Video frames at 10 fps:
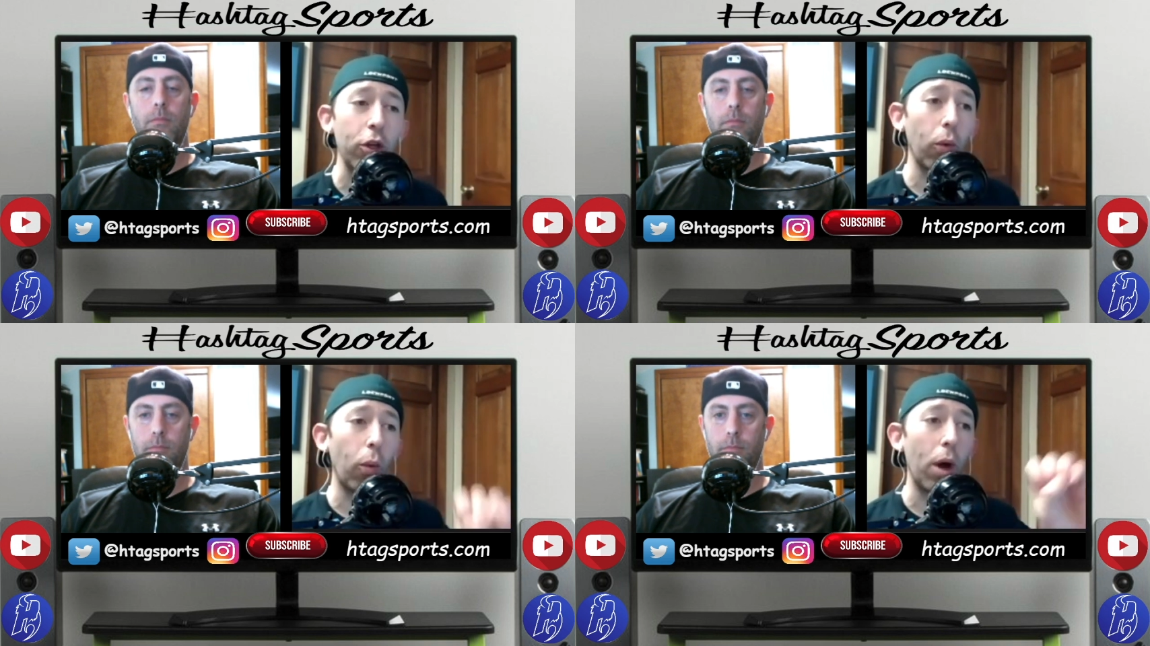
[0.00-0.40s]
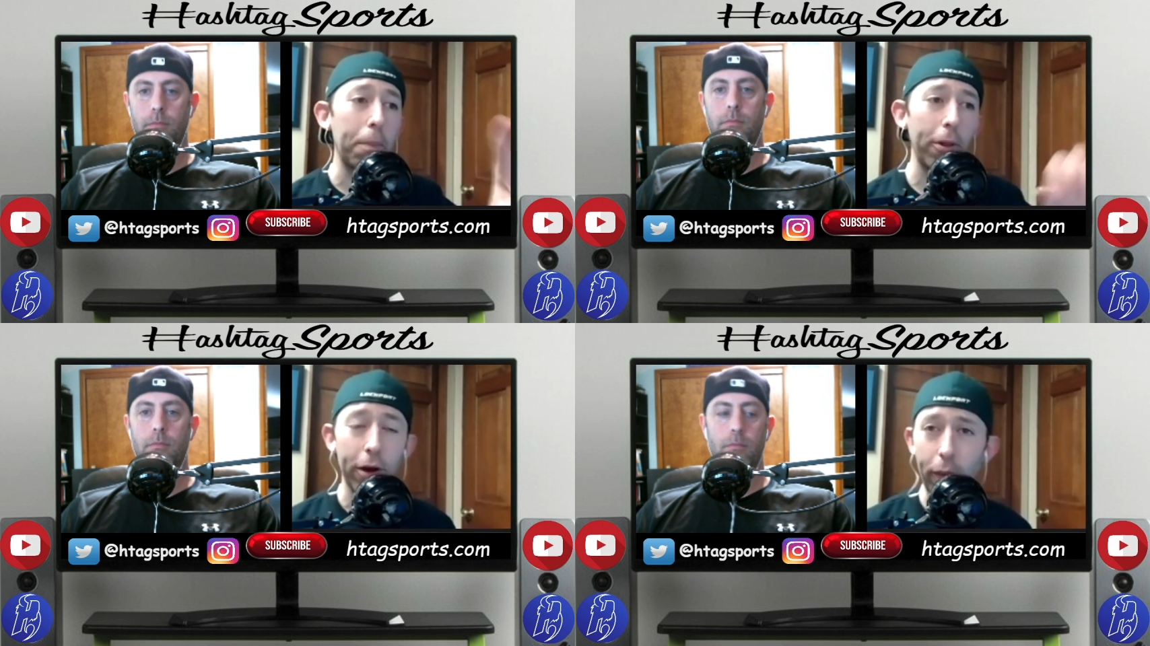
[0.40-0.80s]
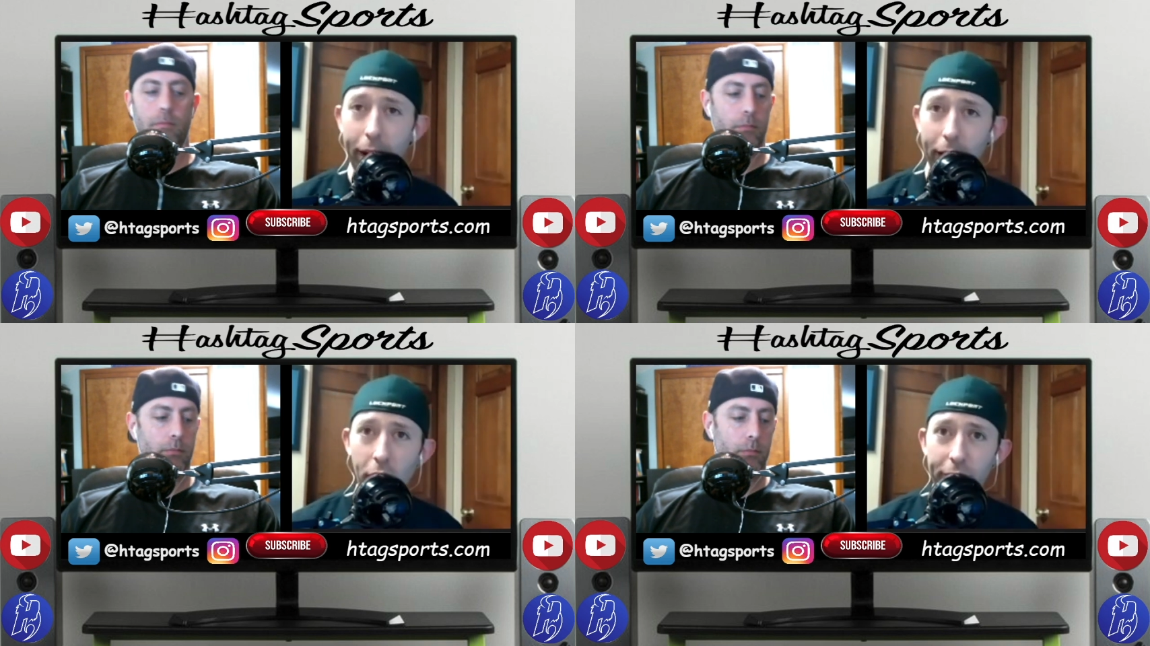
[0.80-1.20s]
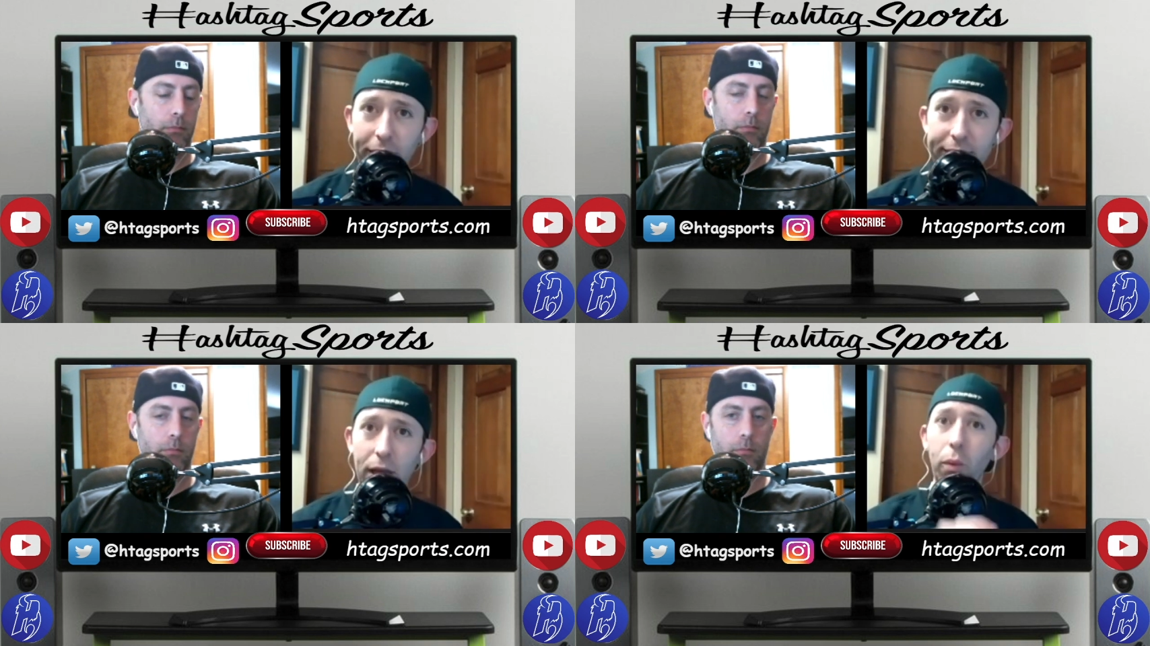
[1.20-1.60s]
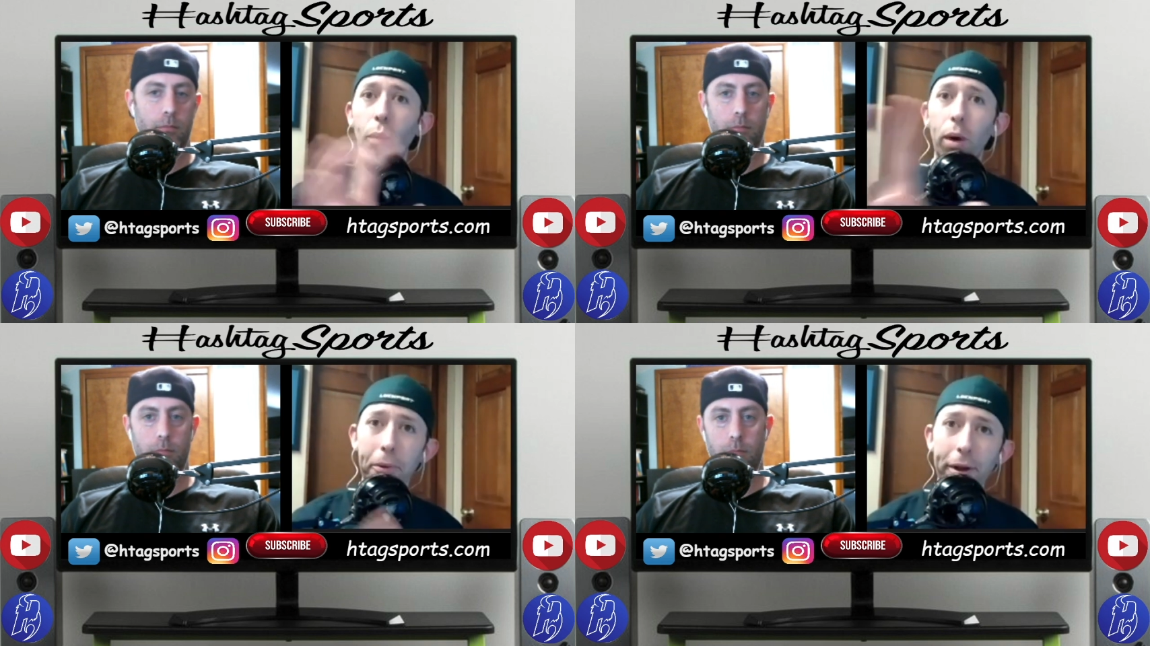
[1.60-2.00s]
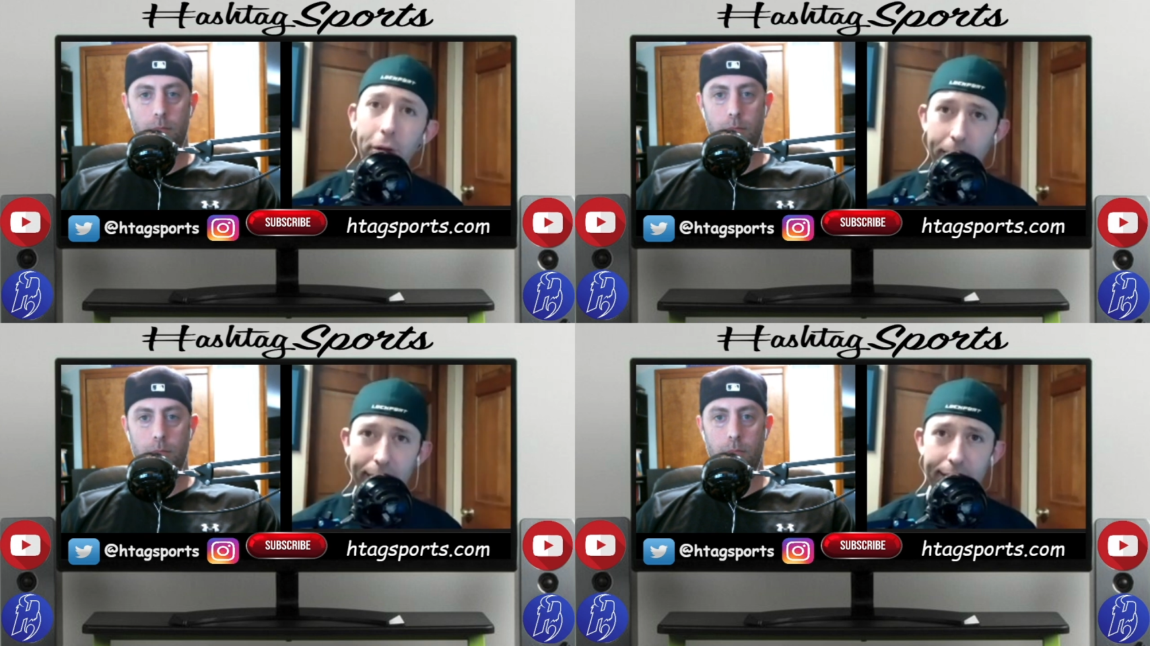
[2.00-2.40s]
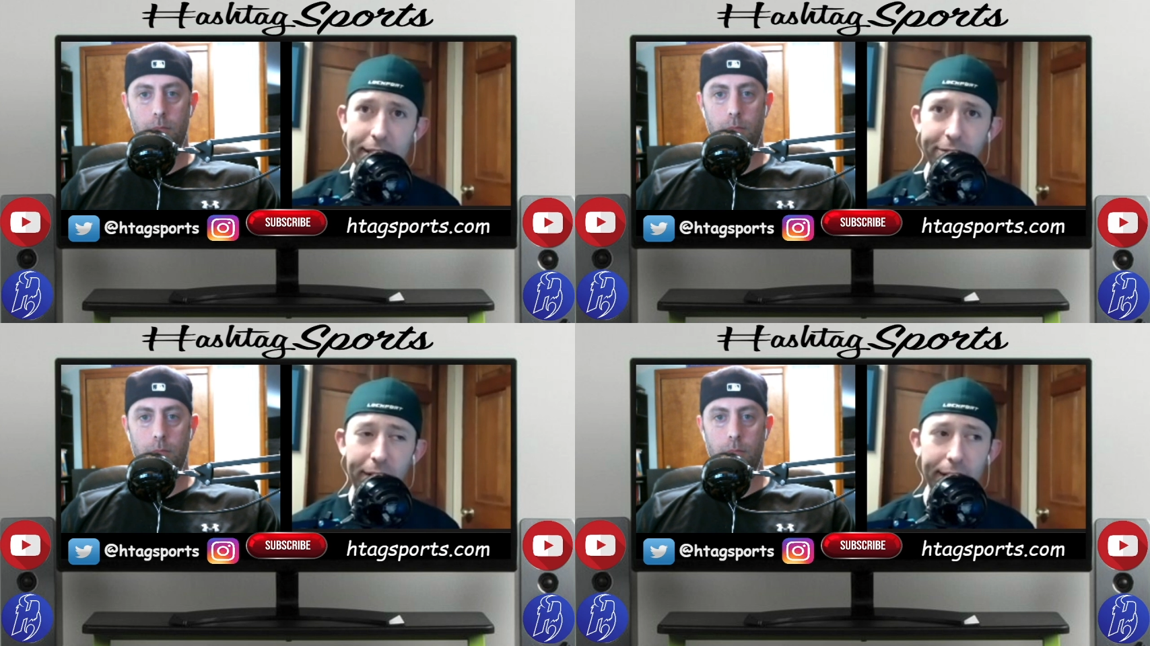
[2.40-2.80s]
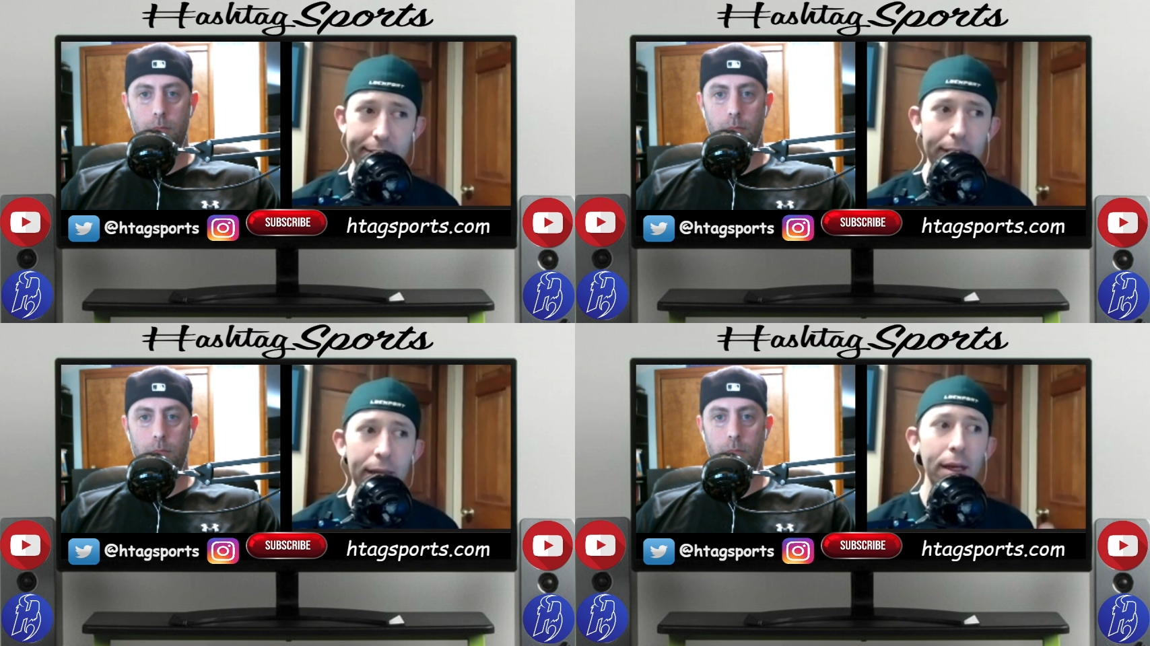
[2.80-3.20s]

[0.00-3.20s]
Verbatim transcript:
Speaker 1: you're one player away on offense and one player away on defense,